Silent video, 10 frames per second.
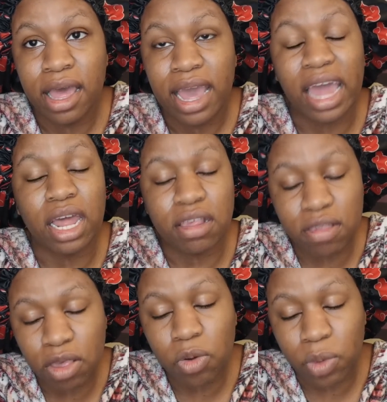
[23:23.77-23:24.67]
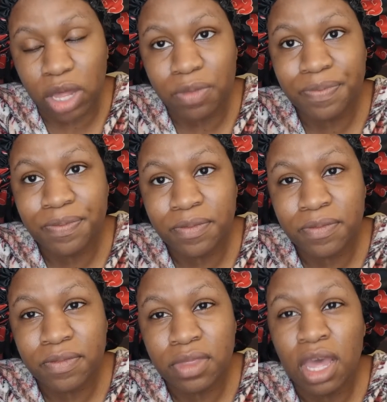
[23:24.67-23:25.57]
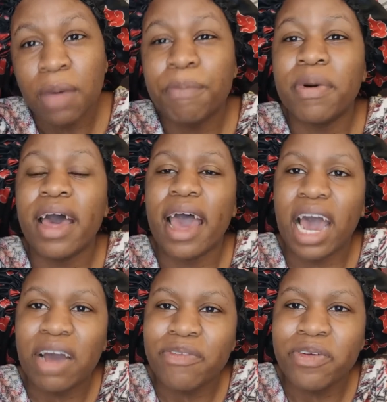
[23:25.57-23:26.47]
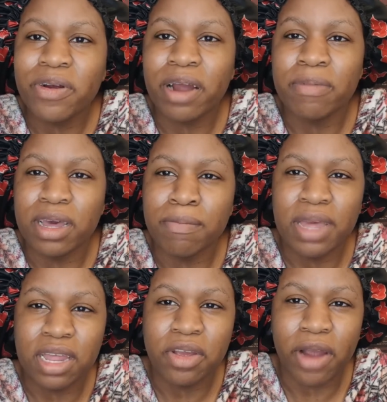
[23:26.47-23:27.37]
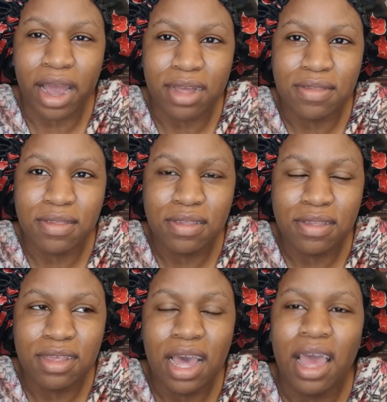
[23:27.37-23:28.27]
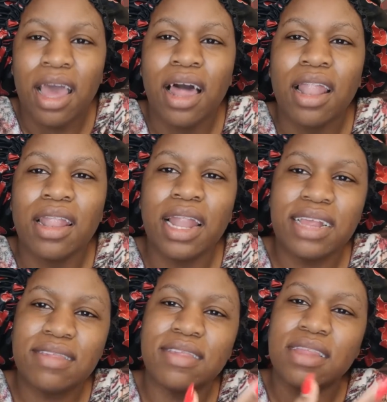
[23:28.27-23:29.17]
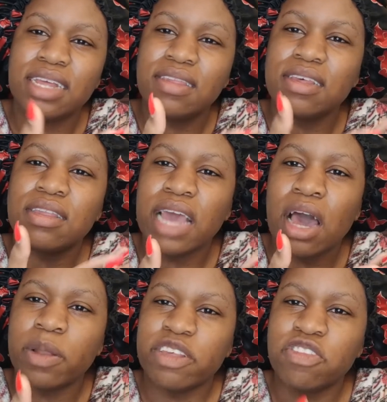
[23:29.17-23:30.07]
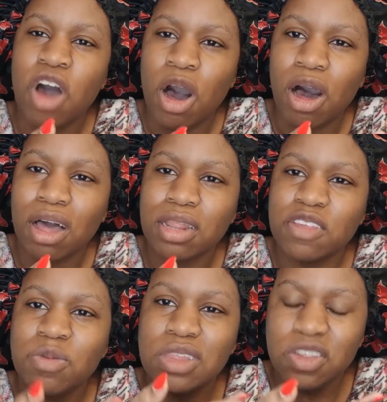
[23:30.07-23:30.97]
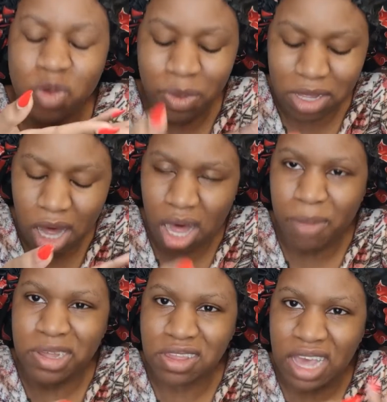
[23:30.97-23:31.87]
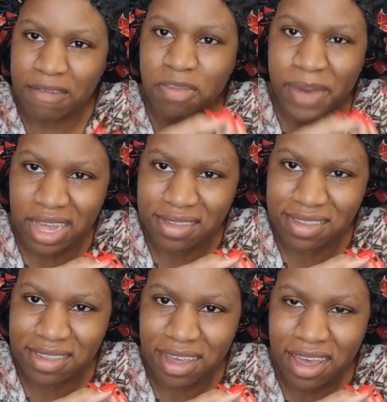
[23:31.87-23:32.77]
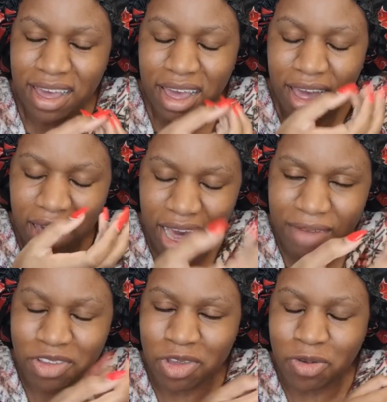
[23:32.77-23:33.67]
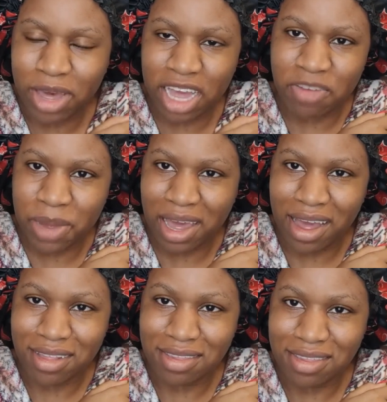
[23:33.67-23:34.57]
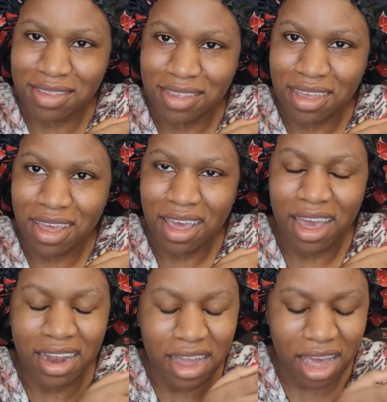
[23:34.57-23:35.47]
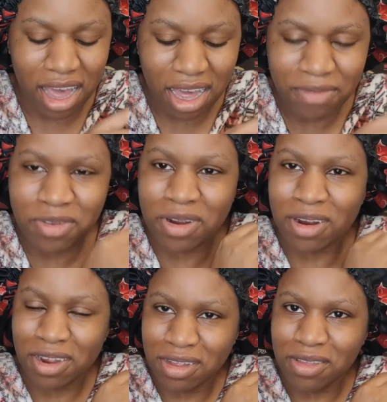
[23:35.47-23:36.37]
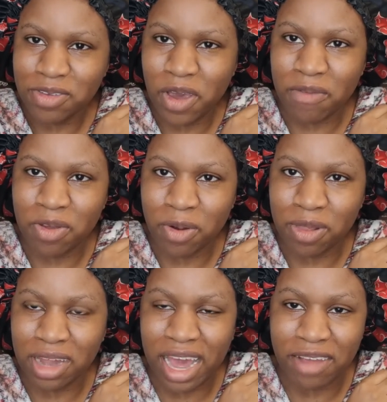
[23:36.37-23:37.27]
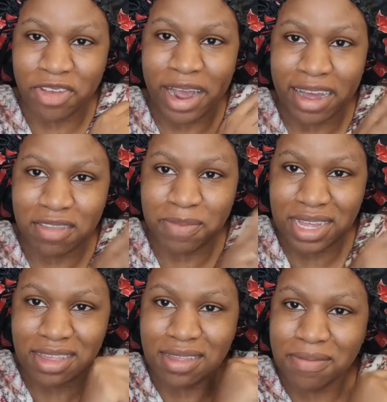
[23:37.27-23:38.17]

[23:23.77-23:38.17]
And I still will. But after I'm done beating your ass, let's sit down. Let's talk. This will become a safe space after you catch my hands. And after you have thoroughly had your ass beat,